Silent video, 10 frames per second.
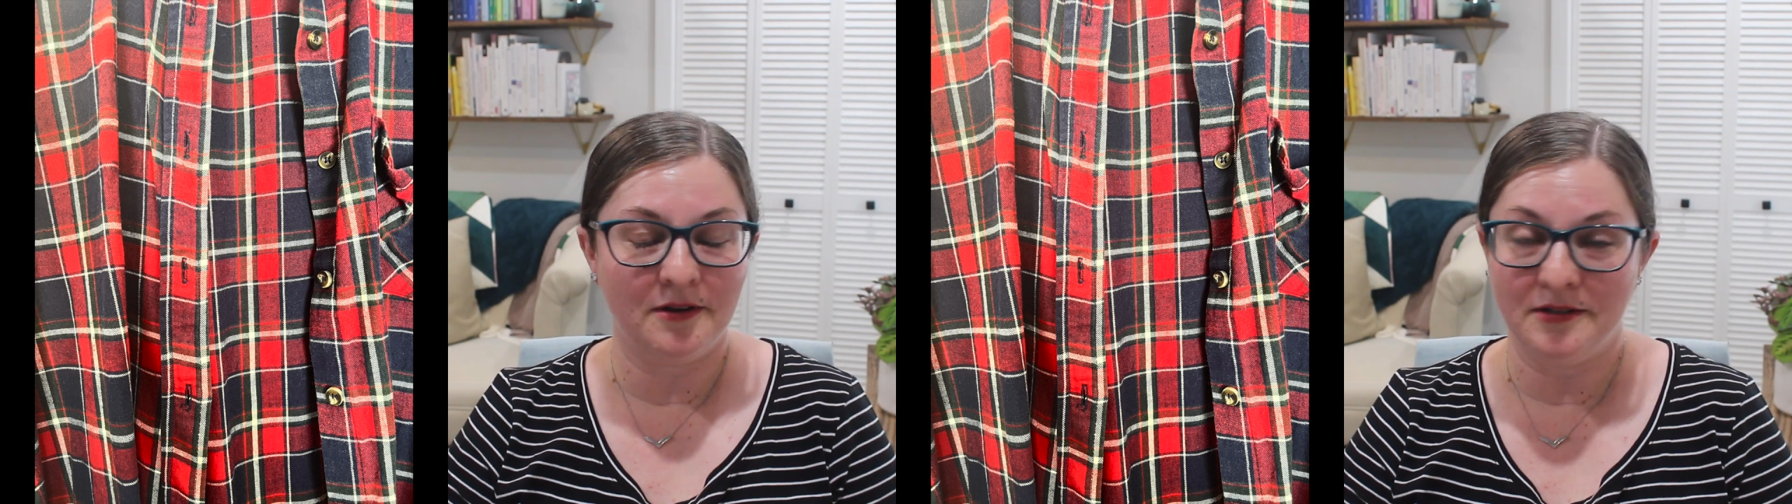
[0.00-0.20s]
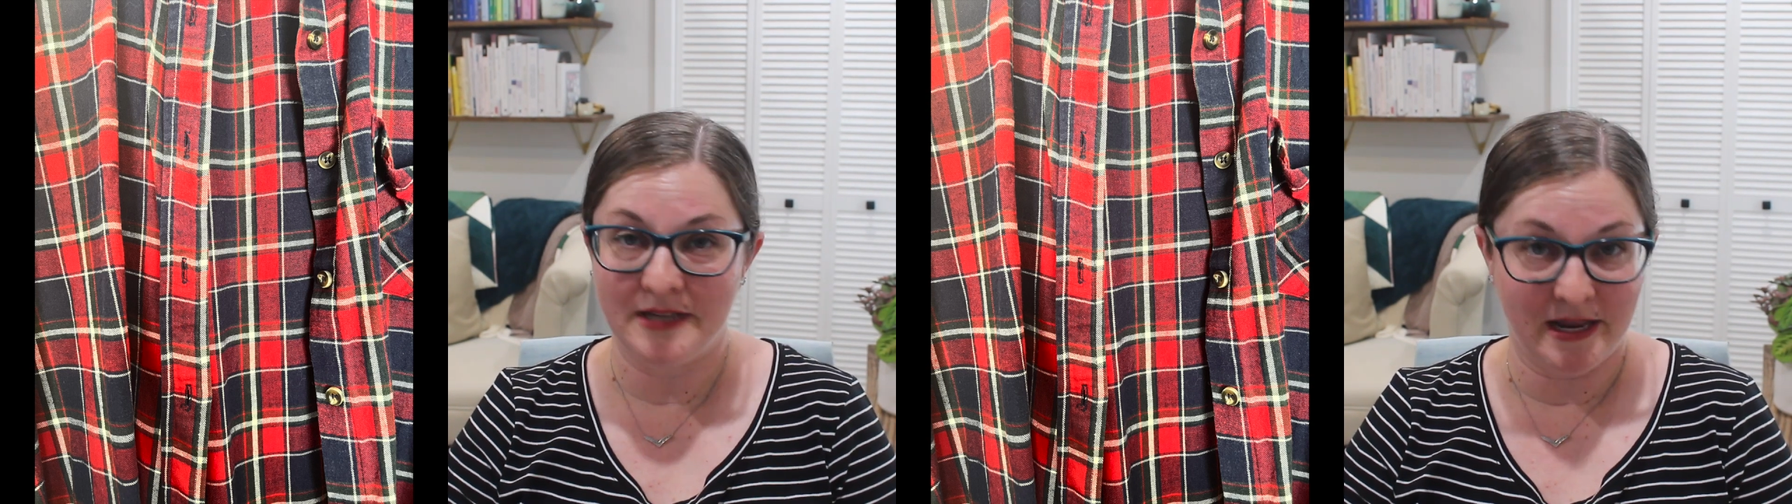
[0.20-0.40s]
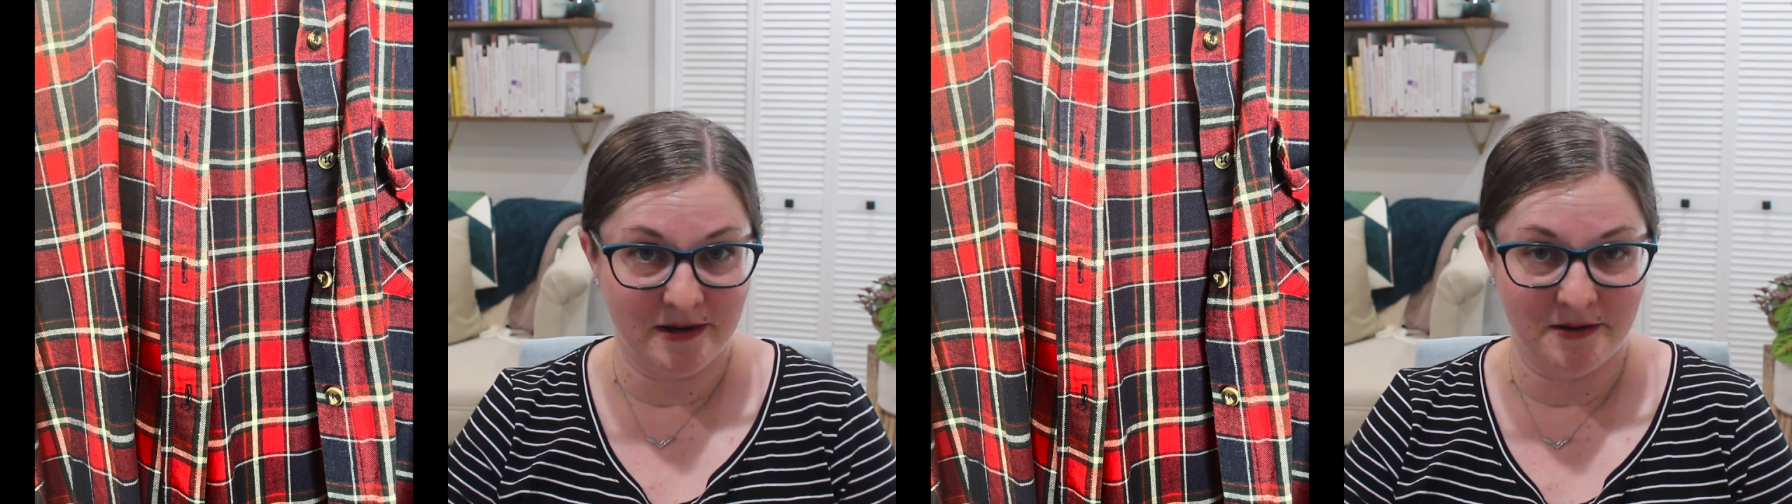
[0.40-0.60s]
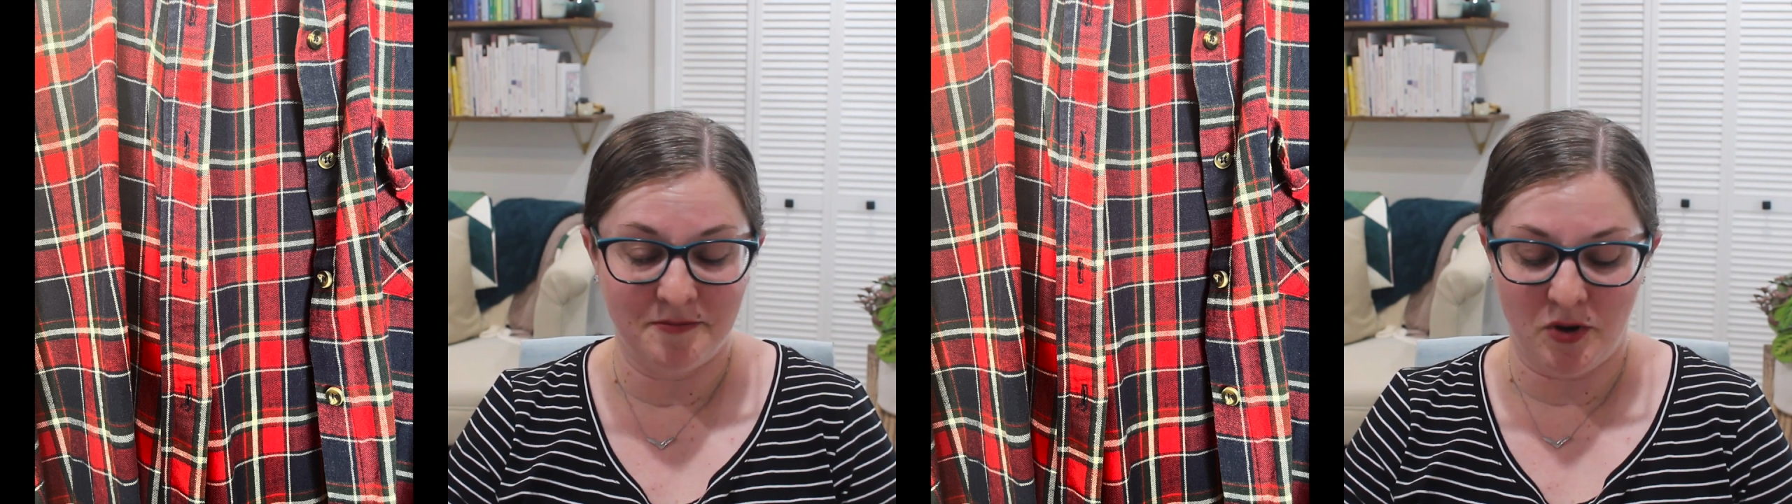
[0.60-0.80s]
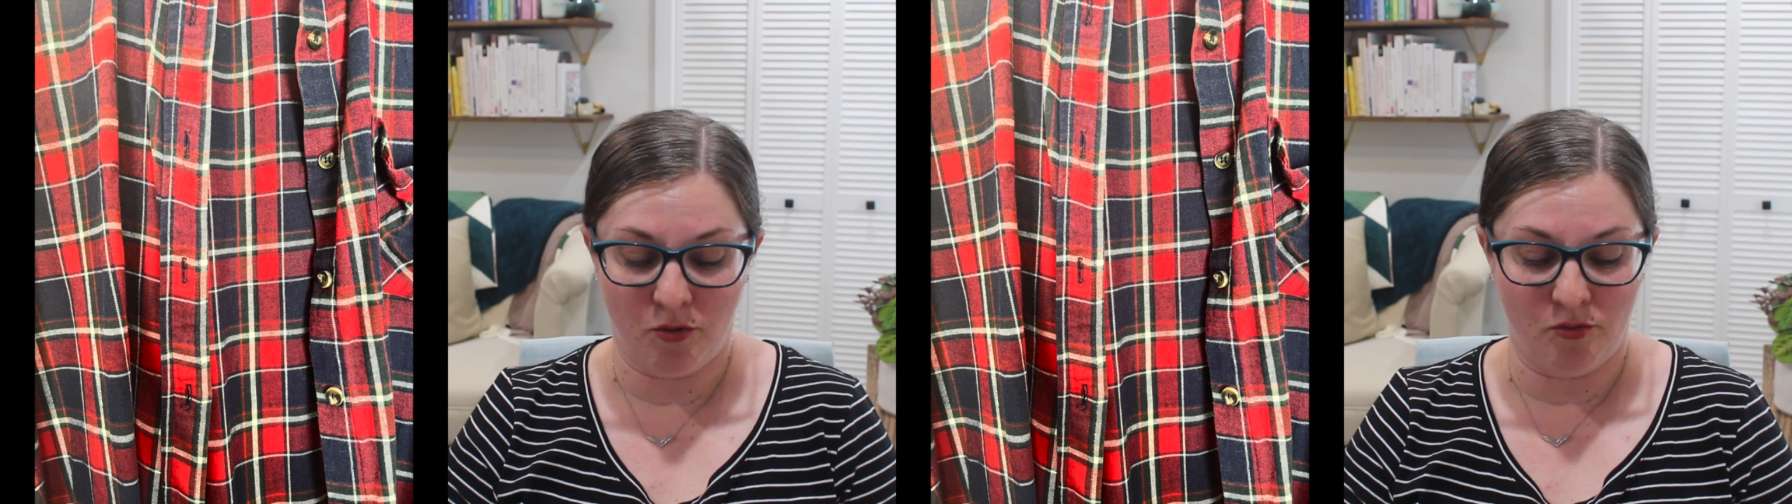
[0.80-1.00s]

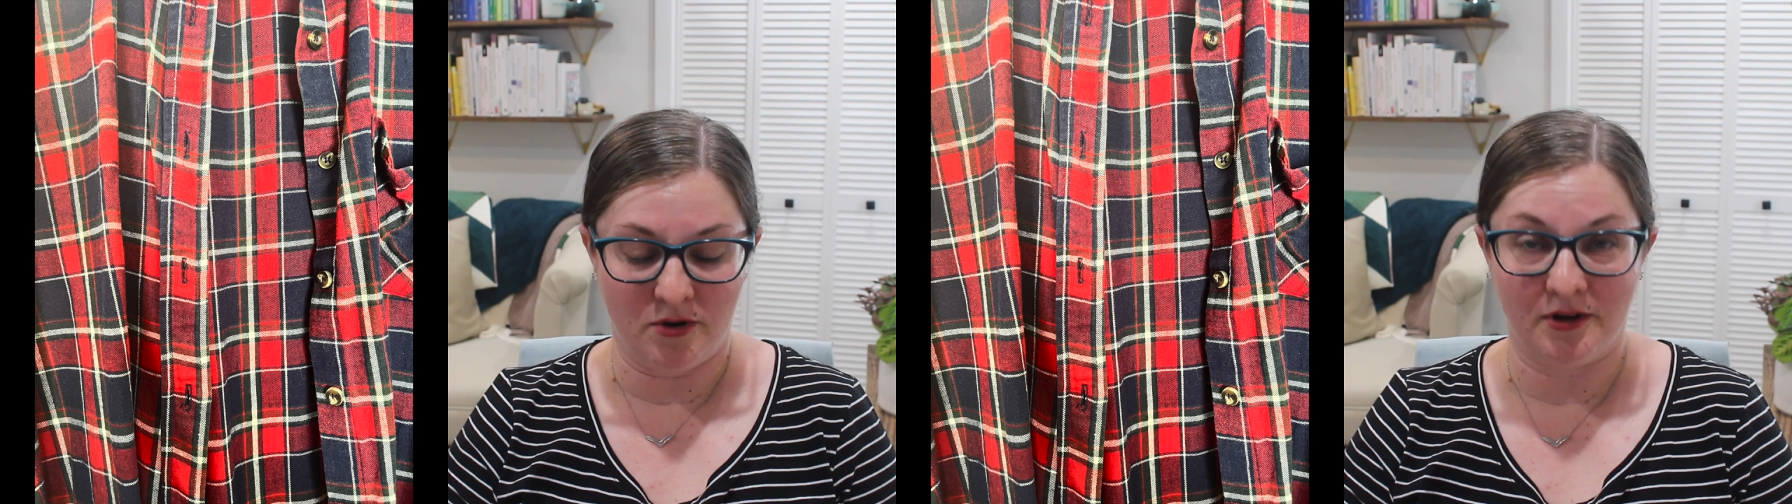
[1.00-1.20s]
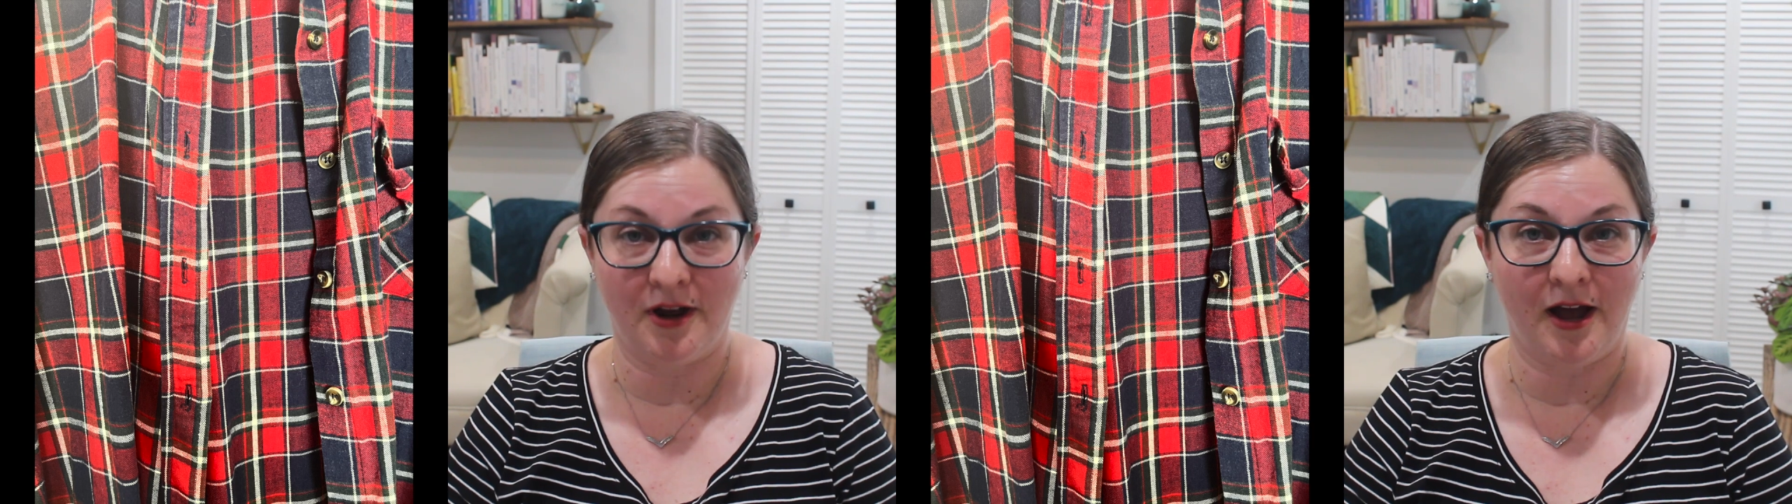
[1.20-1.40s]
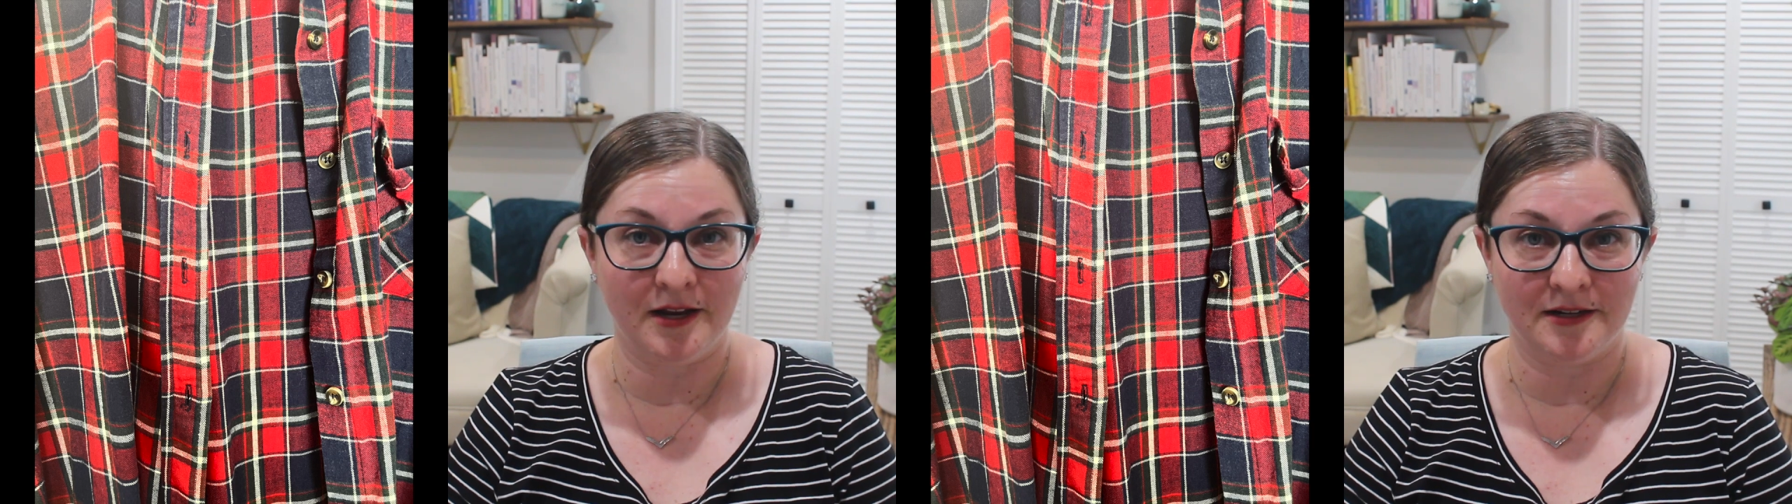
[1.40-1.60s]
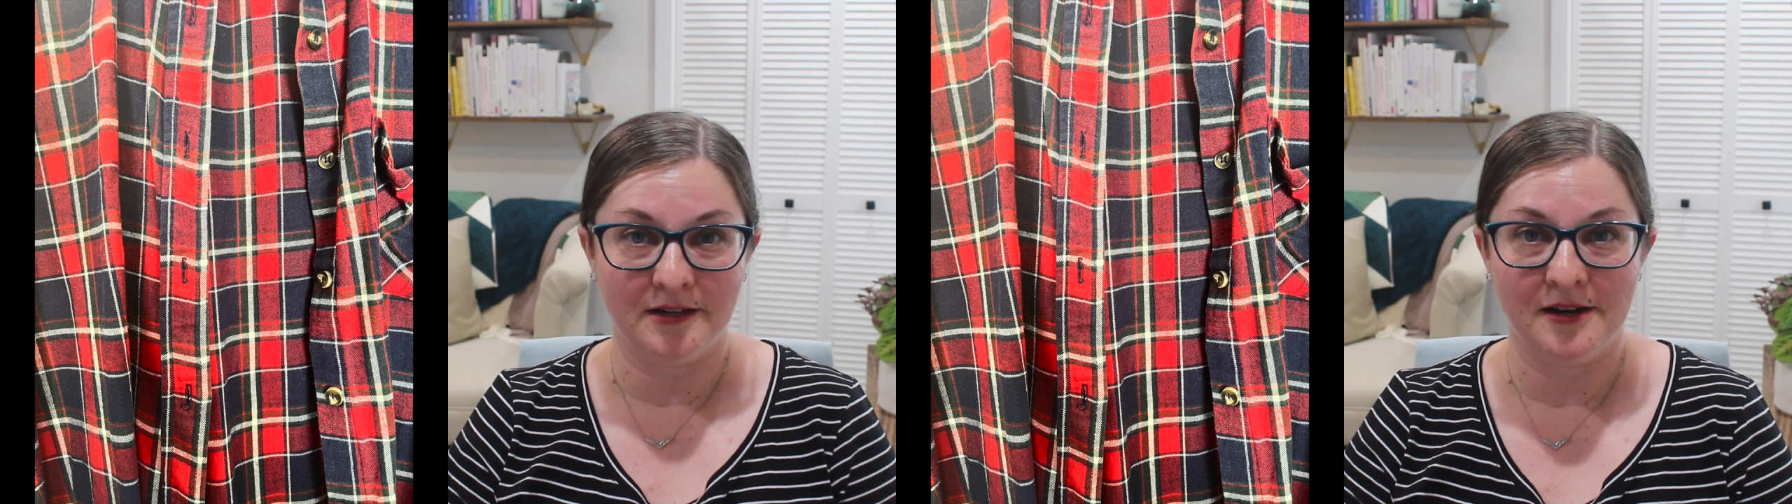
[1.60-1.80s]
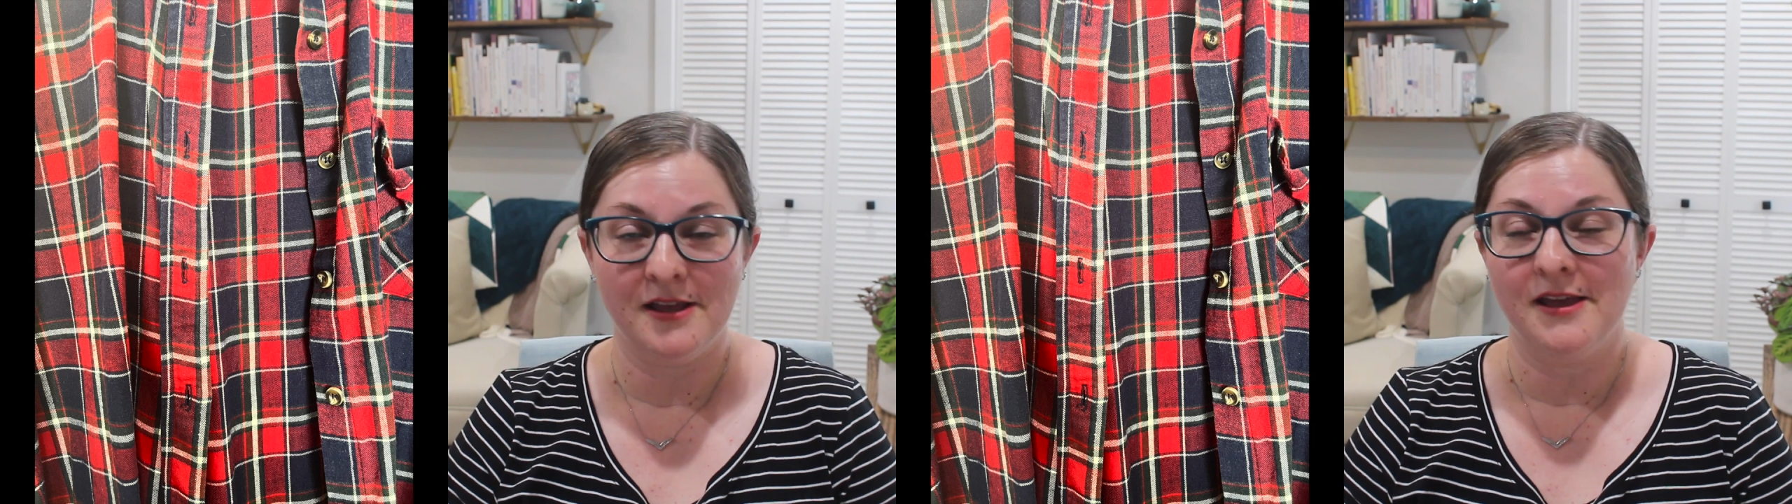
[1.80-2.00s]
denim, or
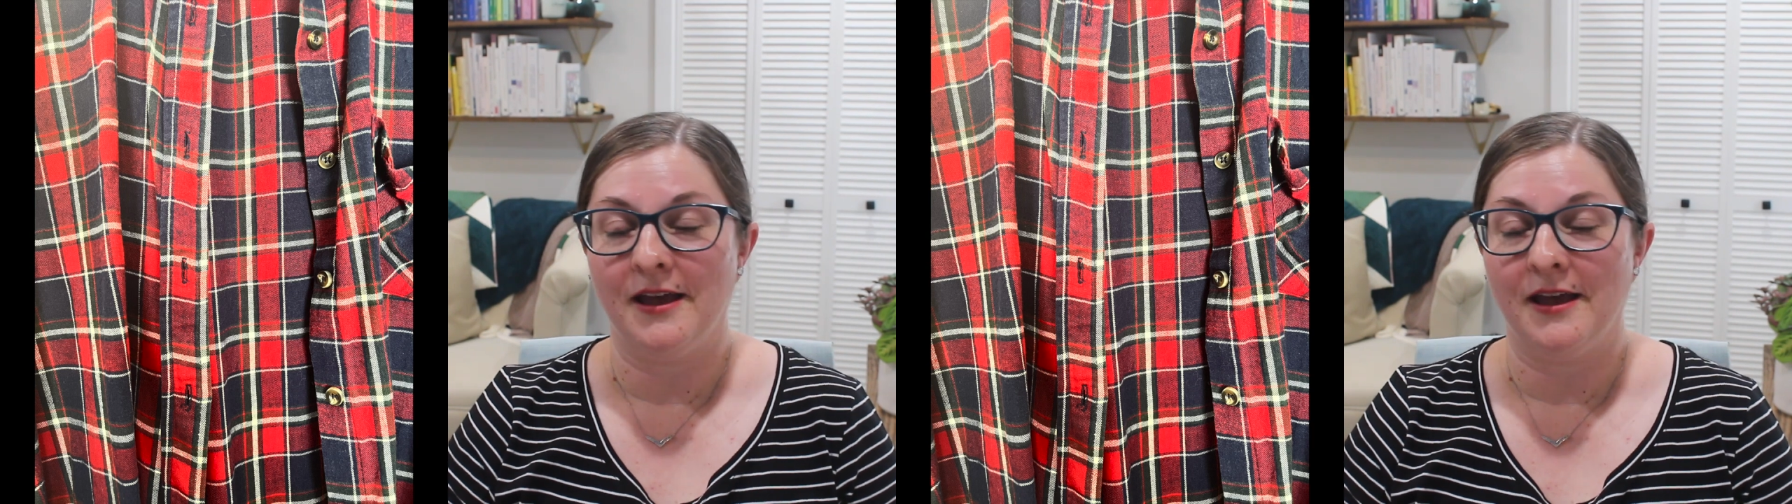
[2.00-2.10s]
cotton,